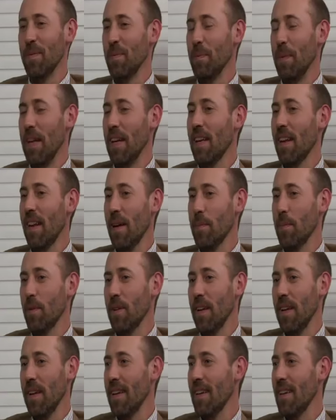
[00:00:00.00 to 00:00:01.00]
Megan M.
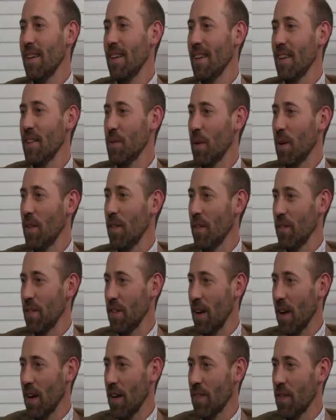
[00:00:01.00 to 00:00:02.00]
Reed is one of our
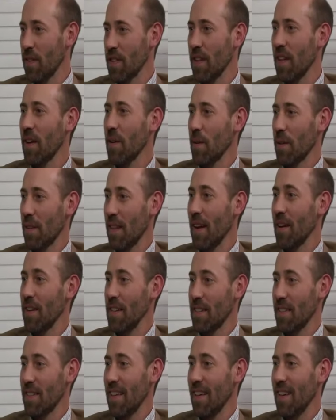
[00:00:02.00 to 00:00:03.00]
photographers, along with
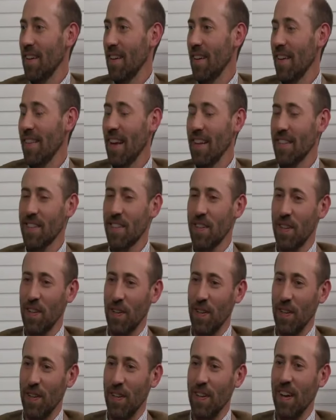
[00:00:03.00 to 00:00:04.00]
Larry Stiegel, and
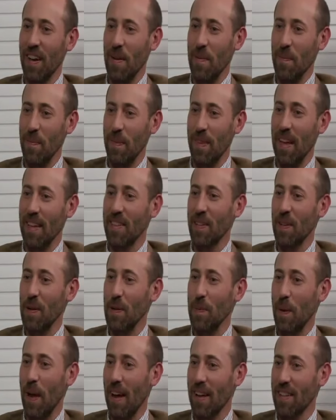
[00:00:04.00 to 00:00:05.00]
that's
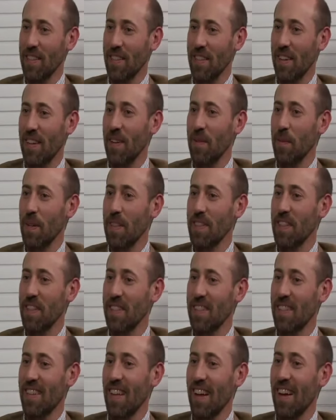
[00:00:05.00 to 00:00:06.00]
her passion. And what
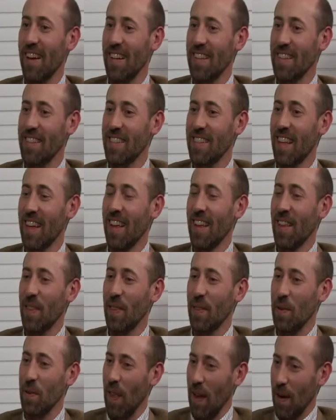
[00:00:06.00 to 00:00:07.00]
she's done is,
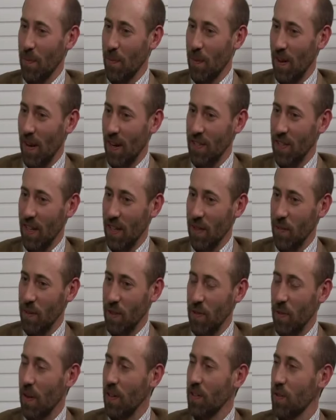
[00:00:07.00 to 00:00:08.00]
through that project,
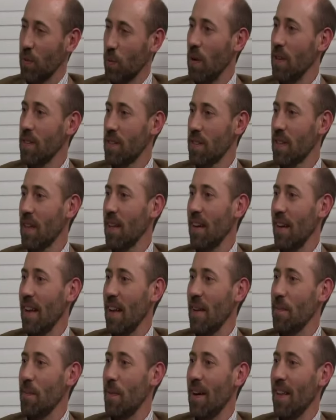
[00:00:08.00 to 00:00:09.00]
which runs one
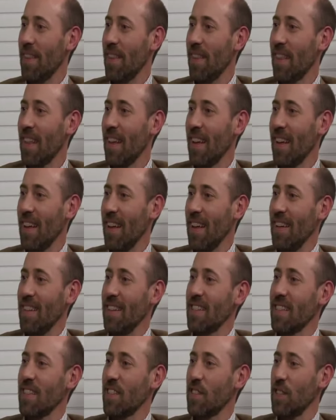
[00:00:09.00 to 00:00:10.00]
Sunday a month,
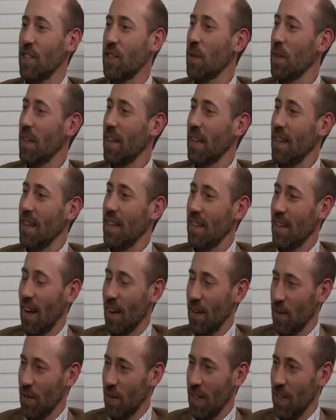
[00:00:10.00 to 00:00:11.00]
is she's really
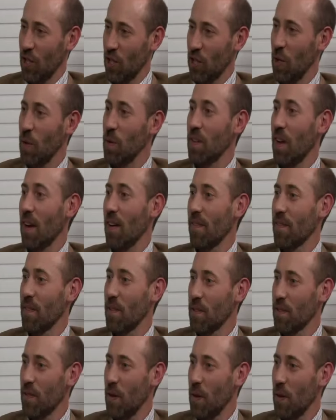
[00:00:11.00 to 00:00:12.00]
not only shows off
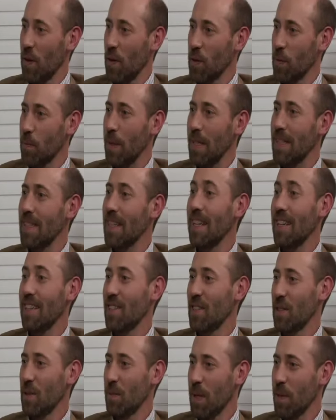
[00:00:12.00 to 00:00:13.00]
those photos, but
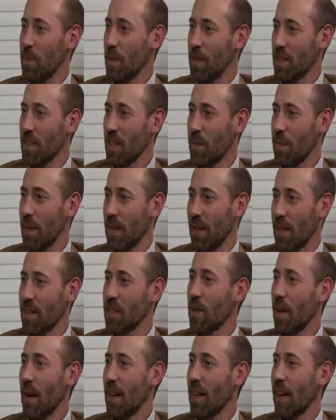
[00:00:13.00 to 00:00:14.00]
teaches people something.
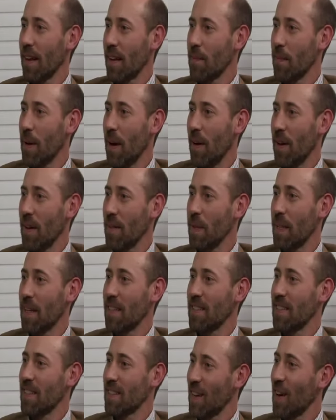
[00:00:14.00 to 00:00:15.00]
That's what I like about it,
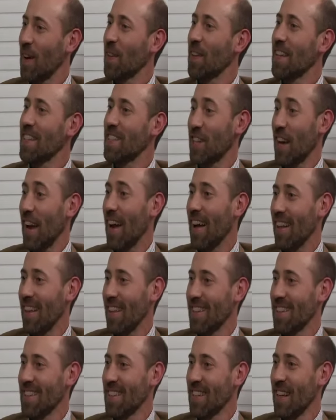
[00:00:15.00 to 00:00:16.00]
because it's called a
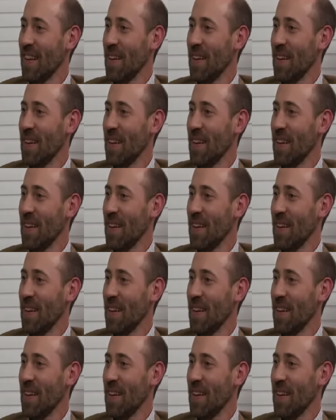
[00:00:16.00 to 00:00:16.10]
challenge.